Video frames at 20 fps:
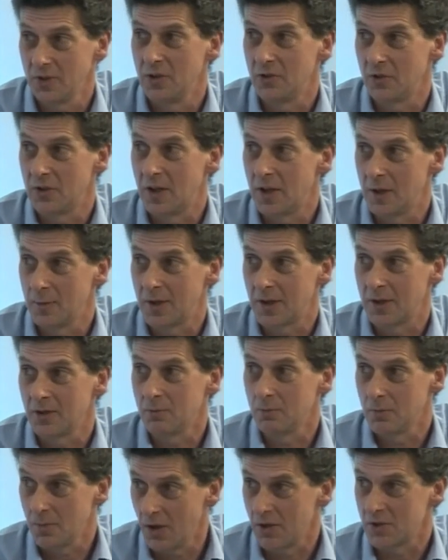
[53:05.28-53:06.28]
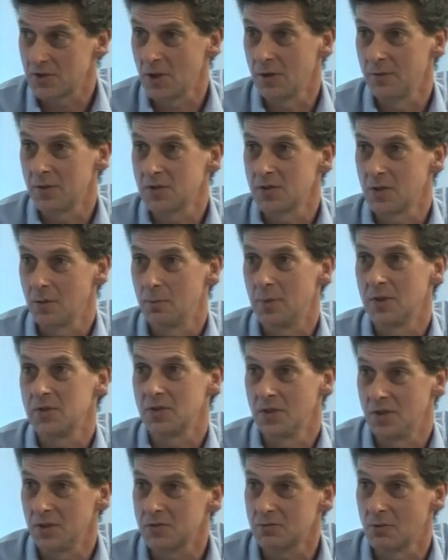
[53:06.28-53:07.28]
is enabling a service to the
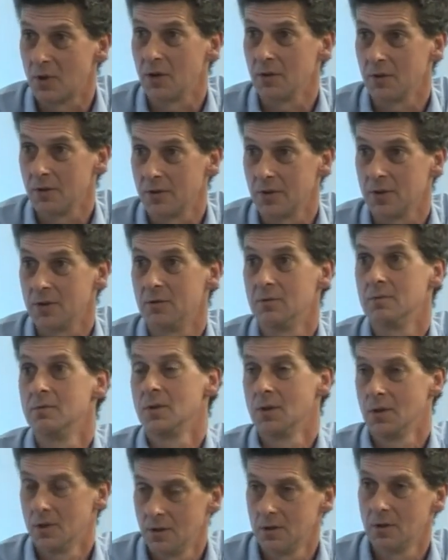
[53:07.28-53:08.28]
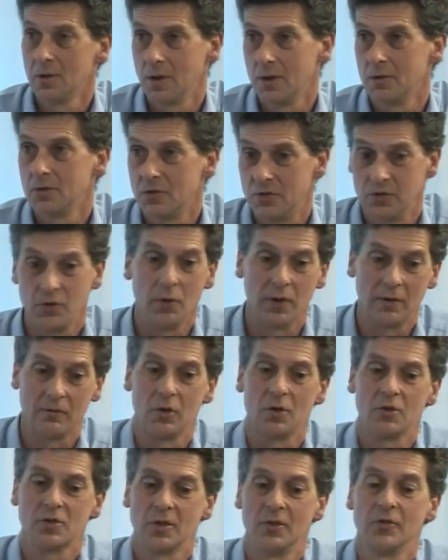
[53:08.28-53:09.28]
business rather than
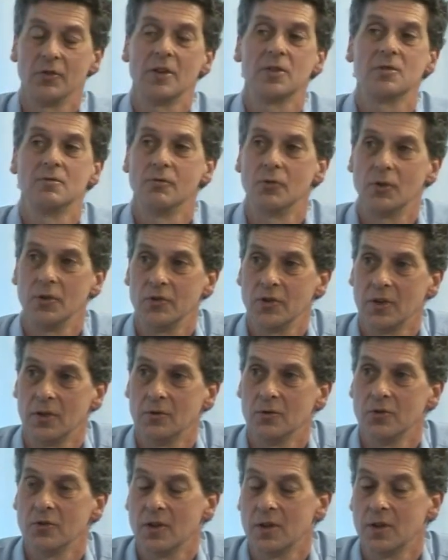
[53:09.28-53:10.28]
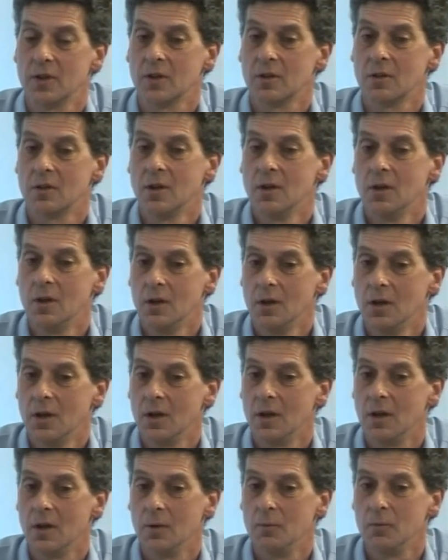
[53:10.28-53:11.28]
doing virtualization for its own sake.
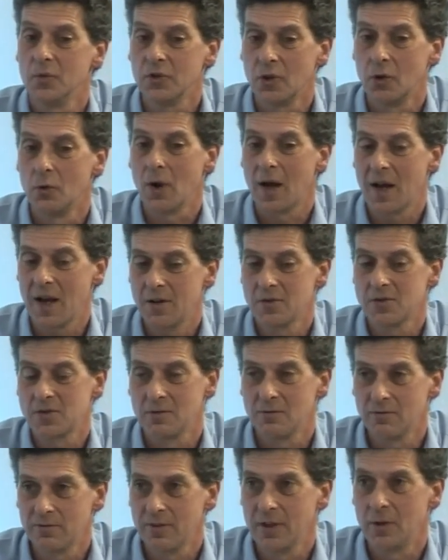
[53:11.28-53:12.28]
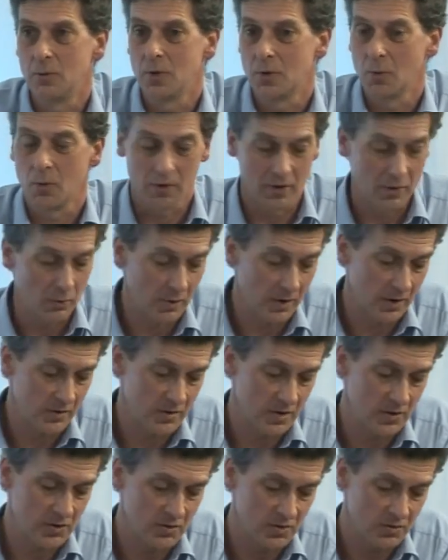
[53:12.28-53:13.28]
So how does it fit with what the
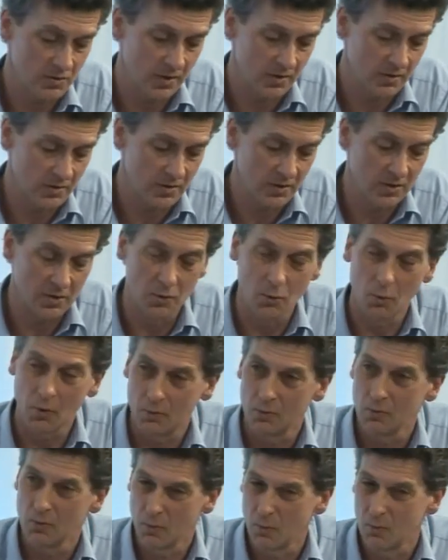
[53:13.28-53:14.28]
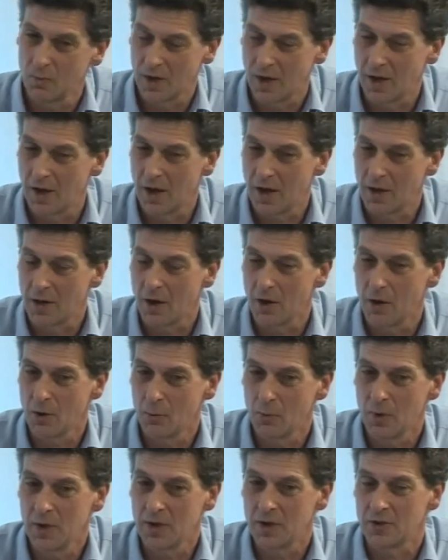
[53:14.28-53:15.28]
organisation's trying to do? And
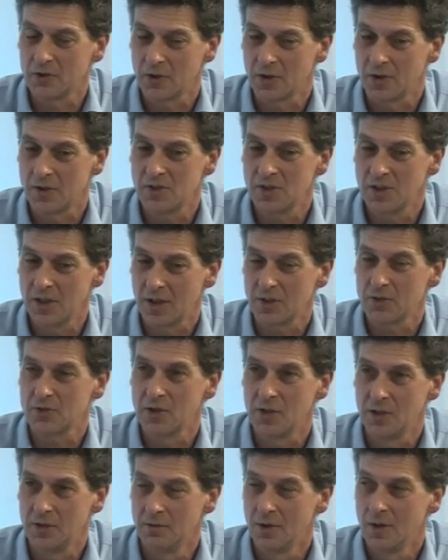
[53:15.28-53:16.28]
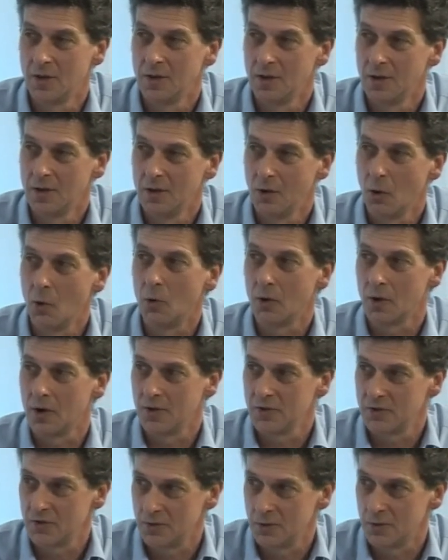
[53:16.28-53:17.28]
are we as IT actually
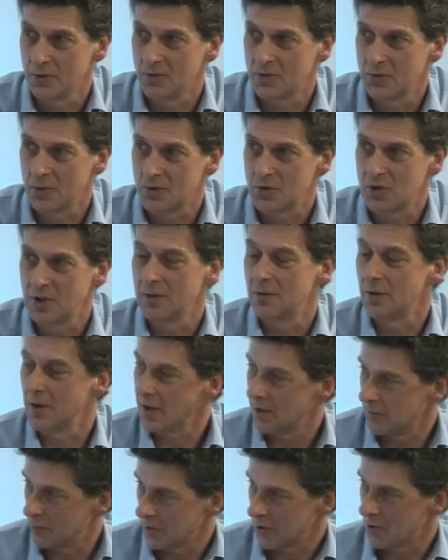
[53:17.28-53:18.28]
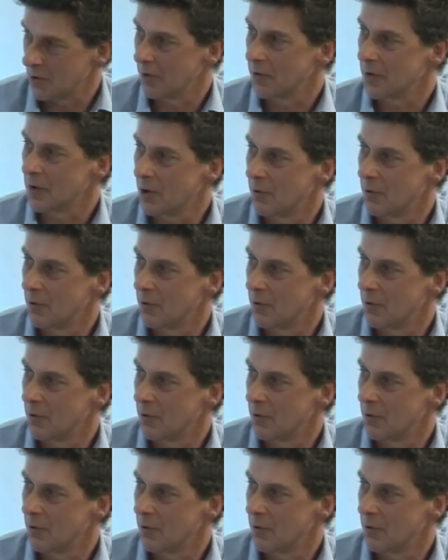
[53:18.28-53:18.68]
organised to achieve it? Have we got the